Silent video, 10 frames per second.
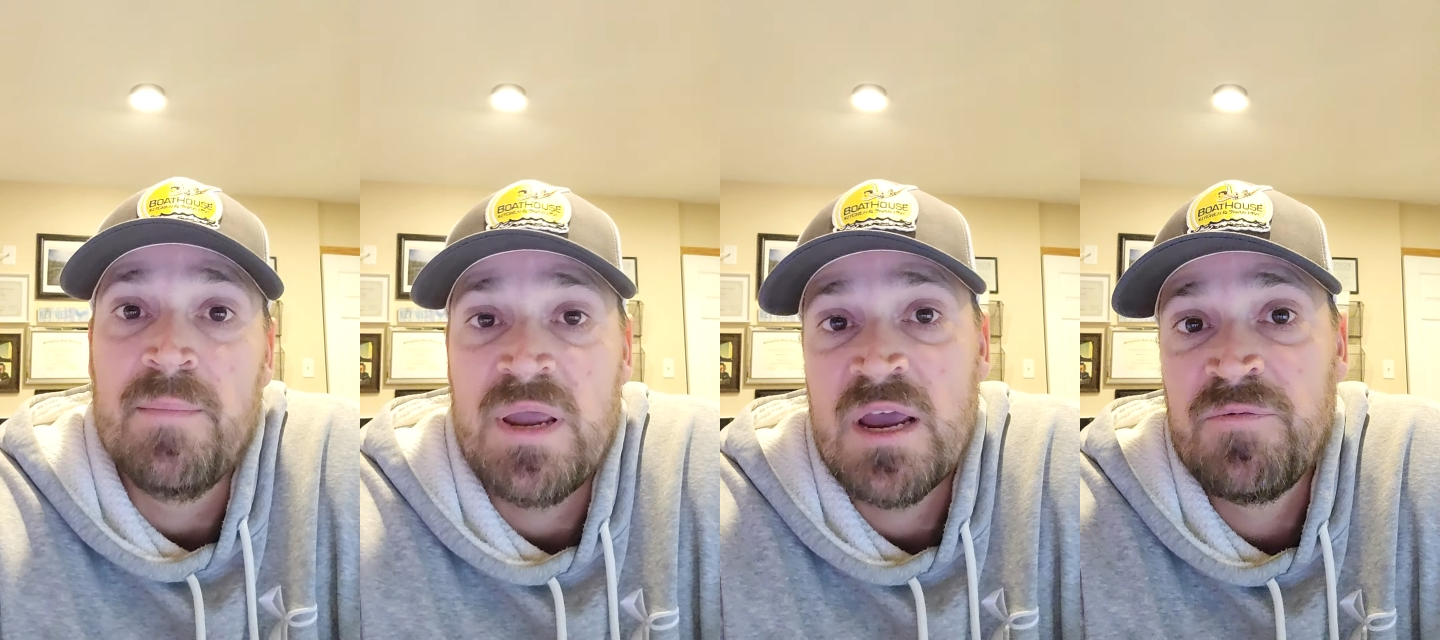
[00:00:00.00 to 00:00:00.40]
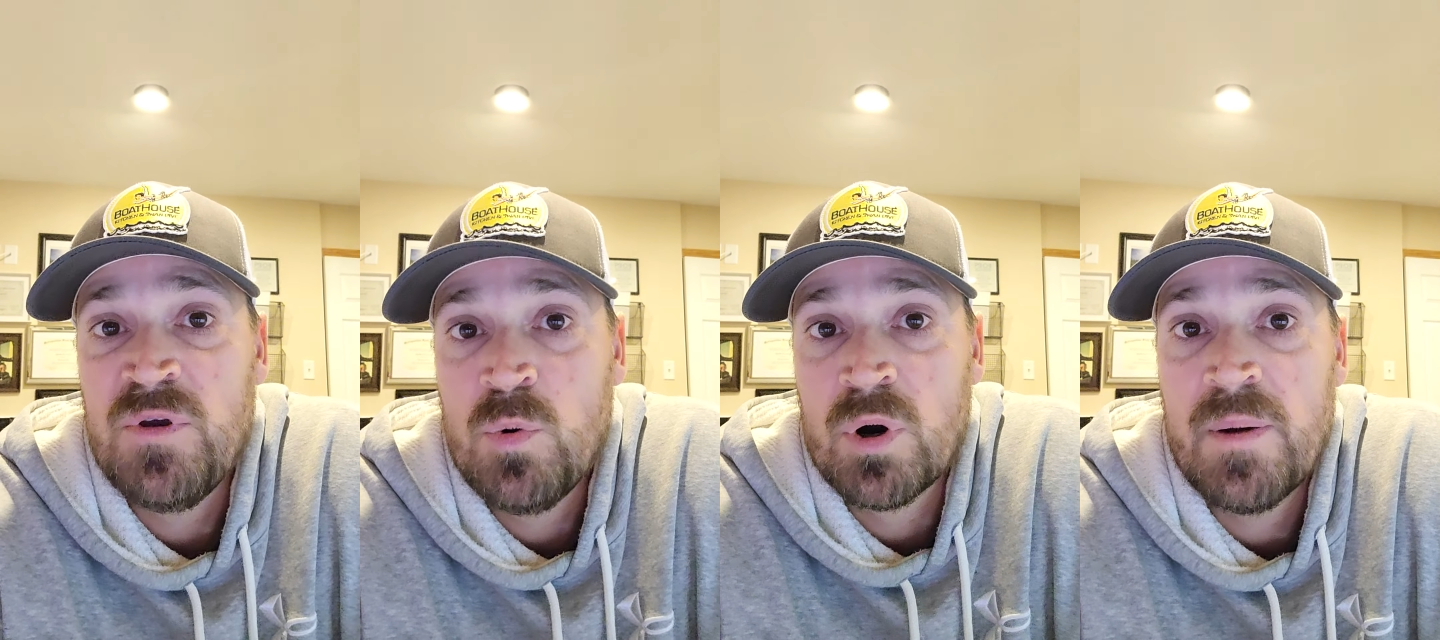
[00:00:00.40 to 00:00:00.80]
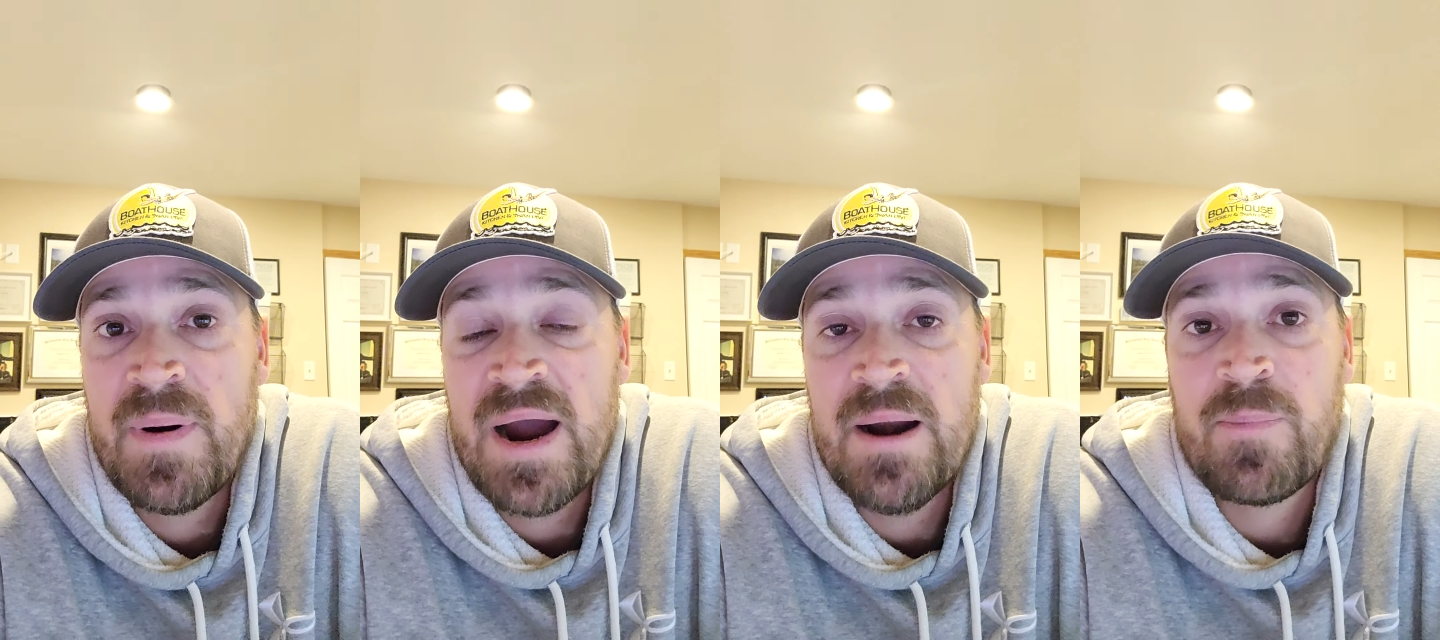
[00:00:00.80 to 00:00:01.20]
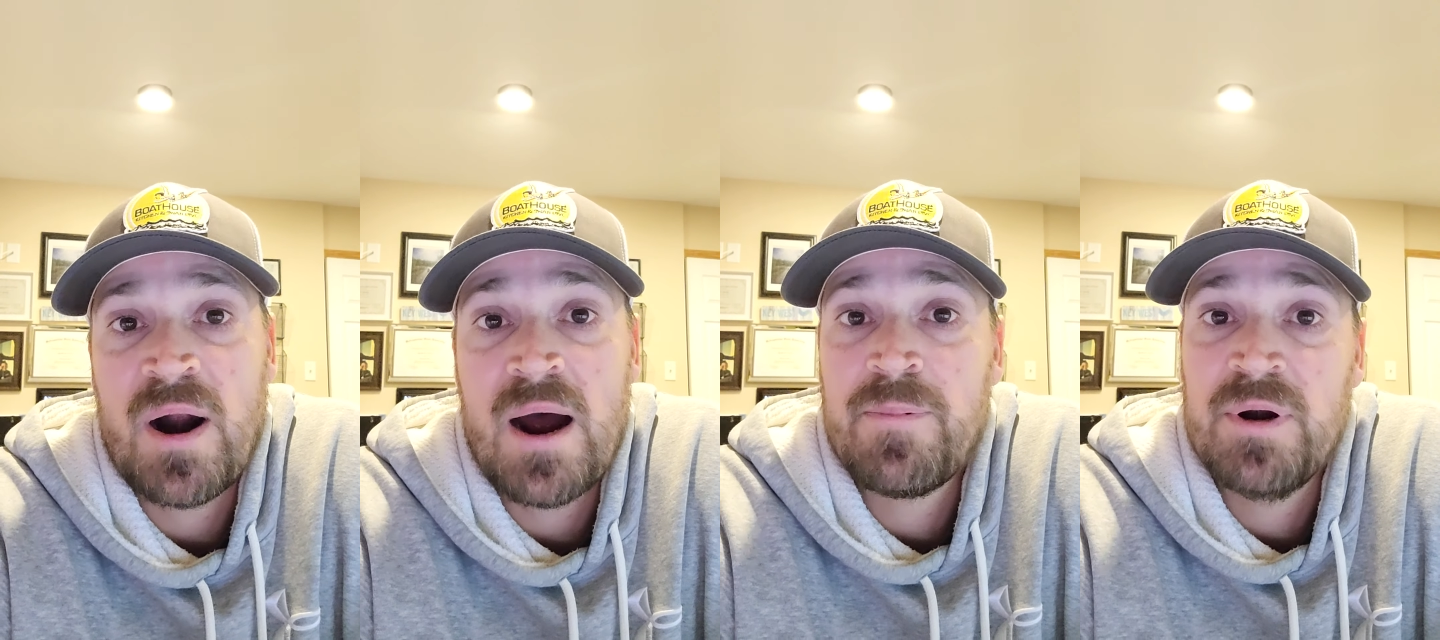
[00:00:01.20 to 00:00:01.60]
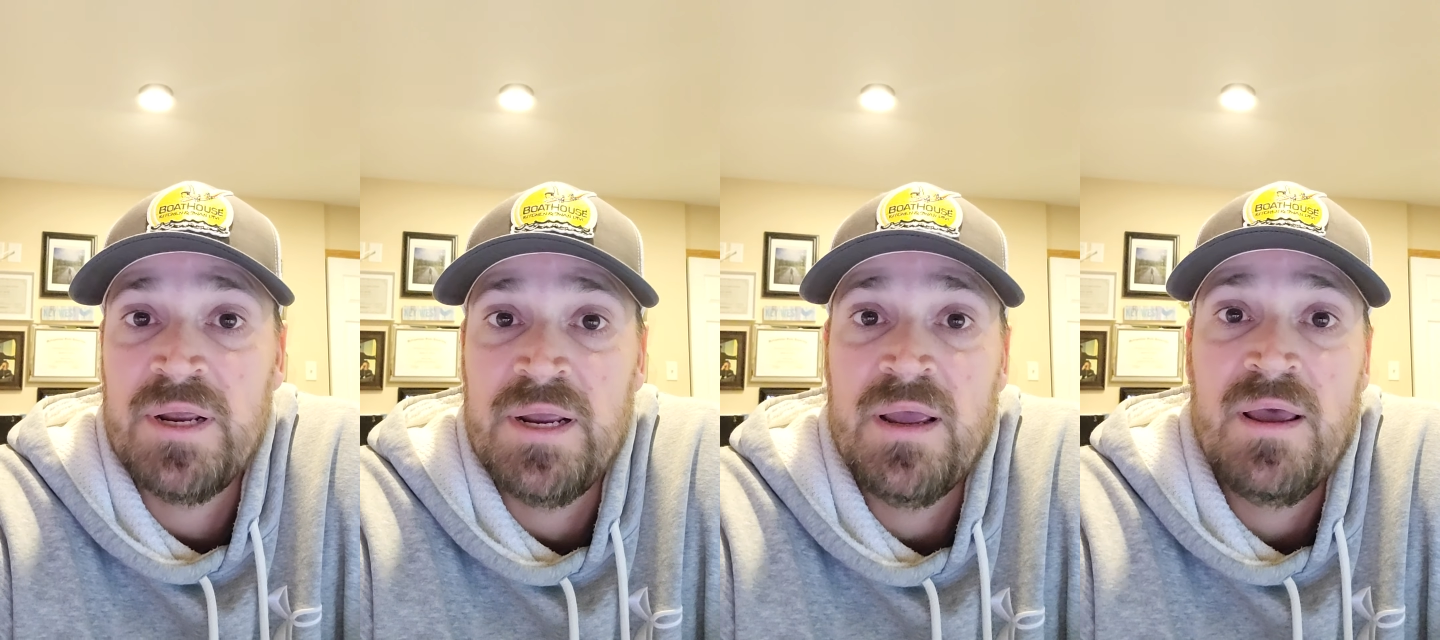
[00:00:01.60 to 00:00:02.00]
If you were to buy a
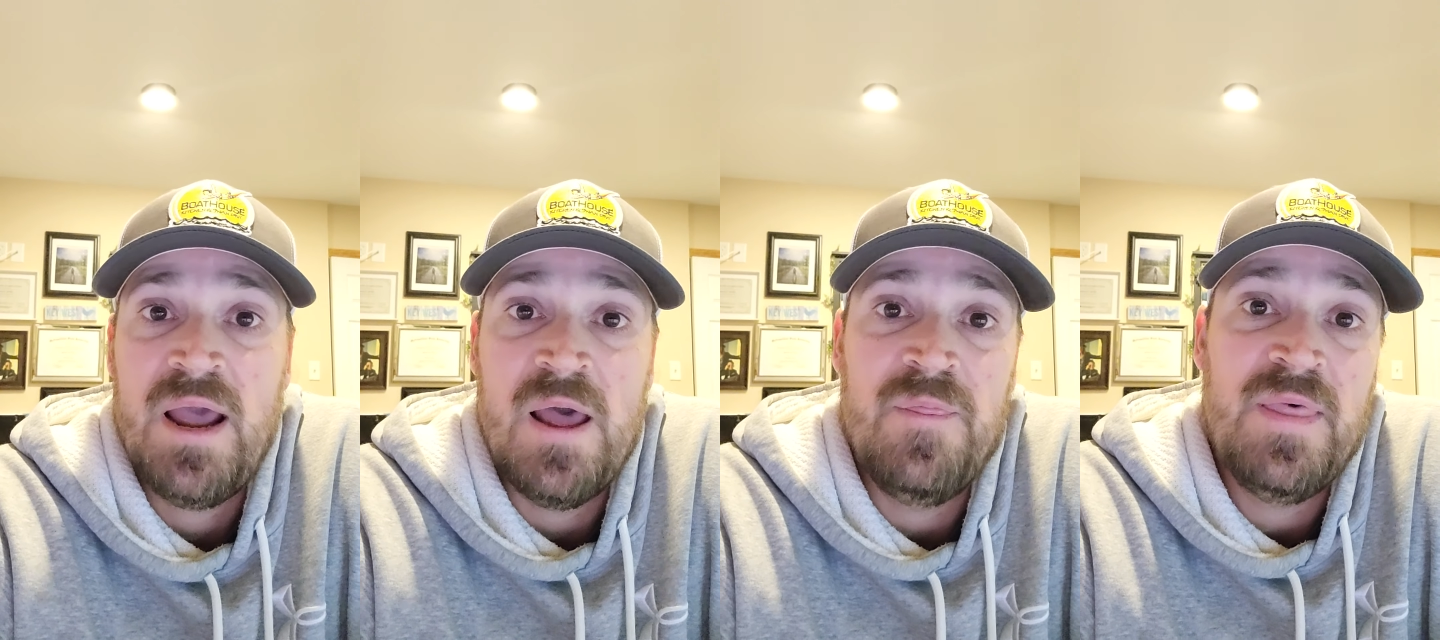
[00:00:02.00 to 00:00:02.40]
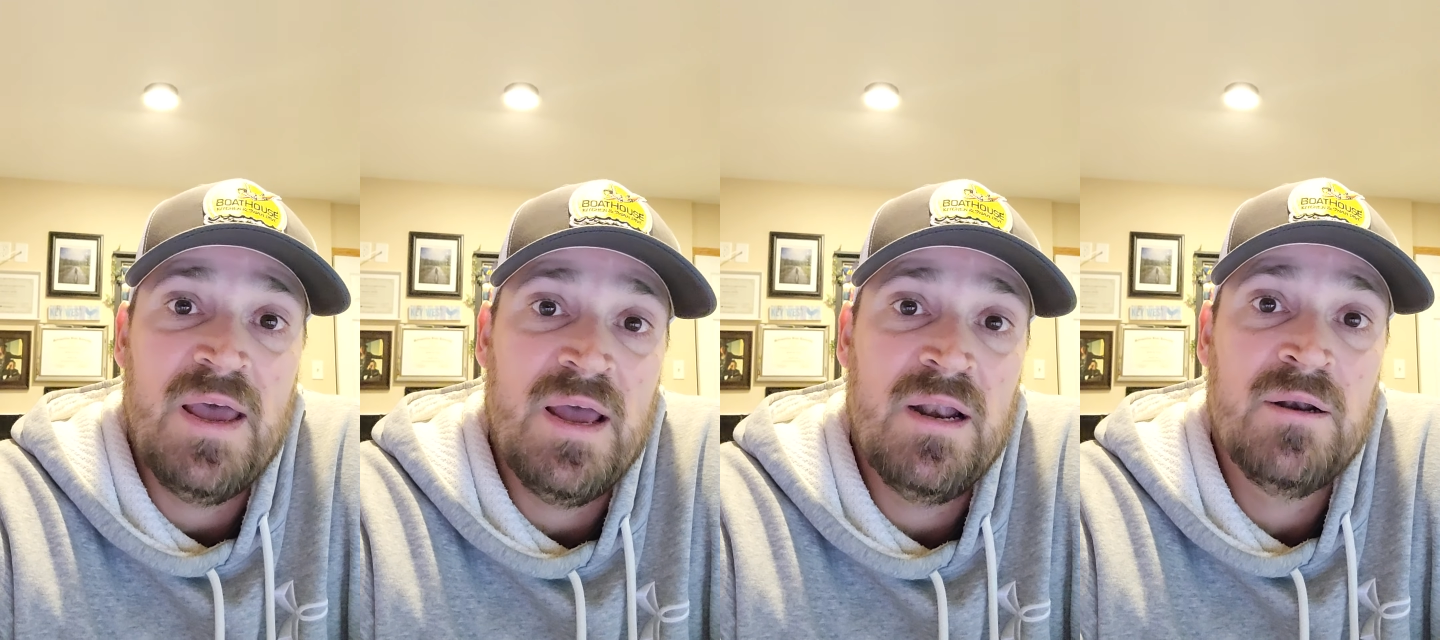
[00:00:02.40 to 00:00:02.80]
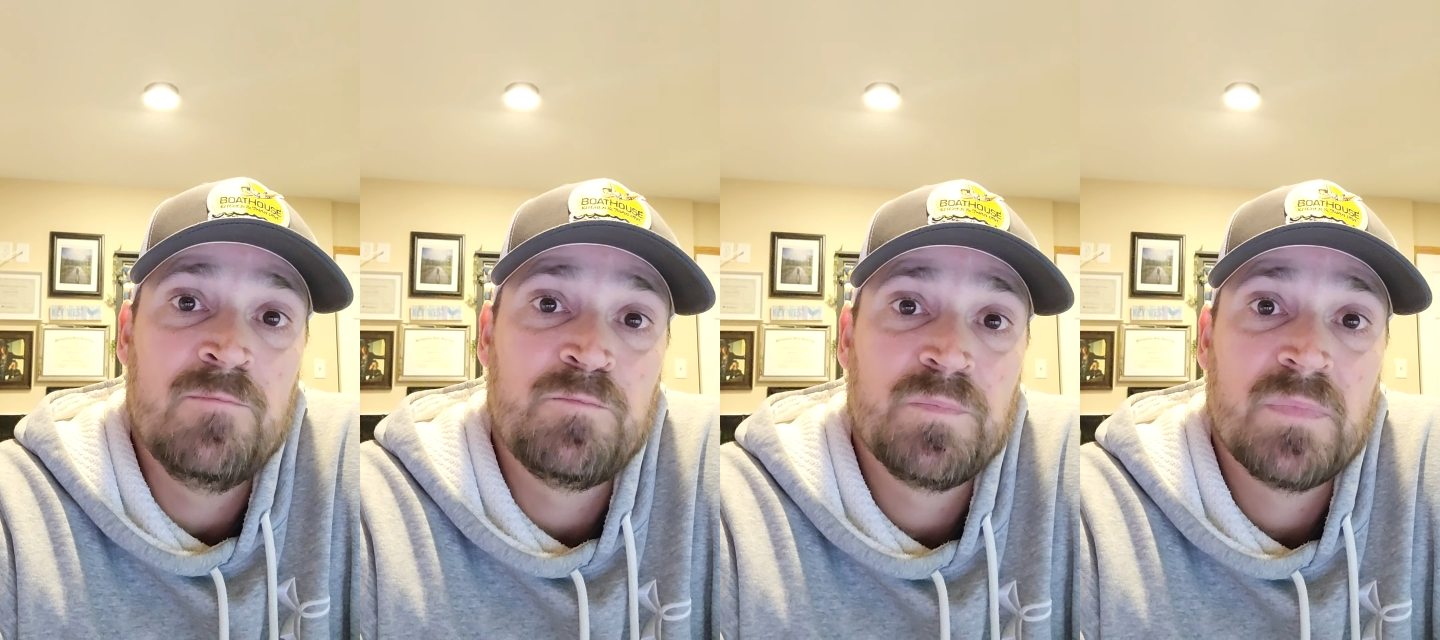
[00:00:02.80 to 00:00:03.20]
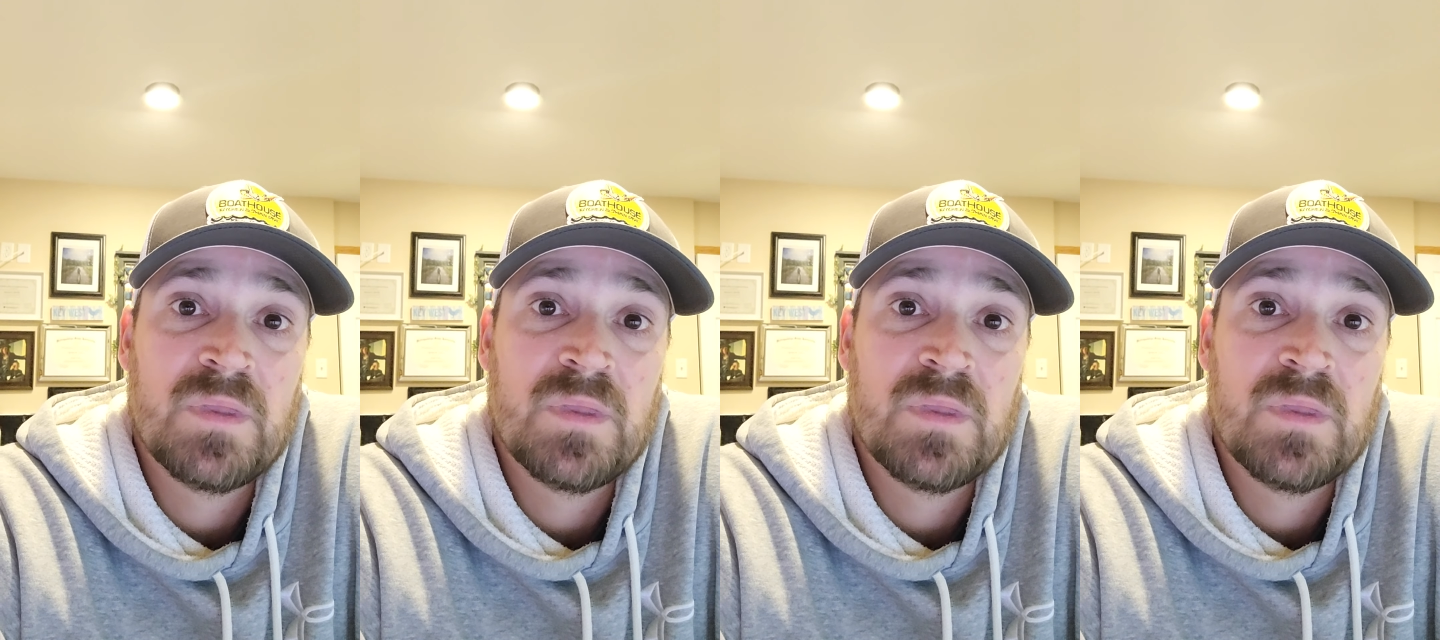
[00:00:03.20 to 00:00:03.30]
property and then